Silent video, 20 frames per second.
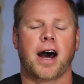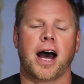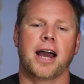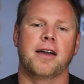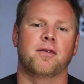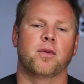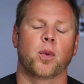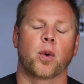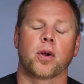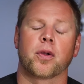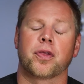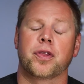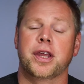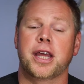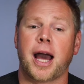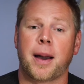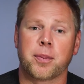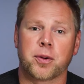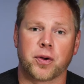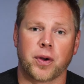5 worth
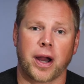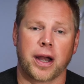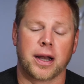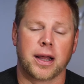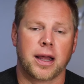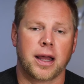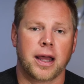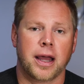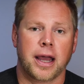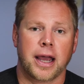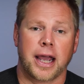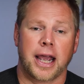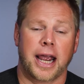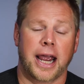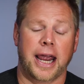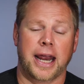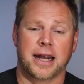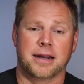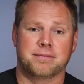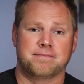the upgrade?
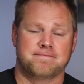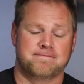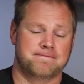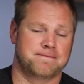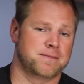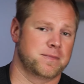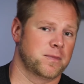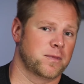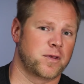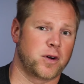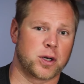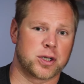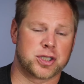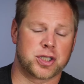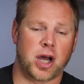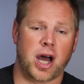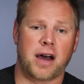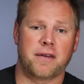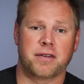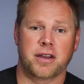And
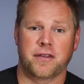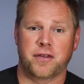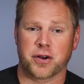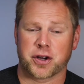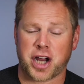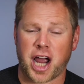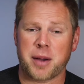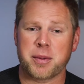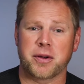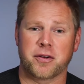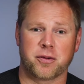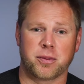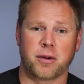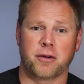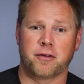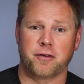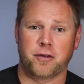first off, if you're coming from a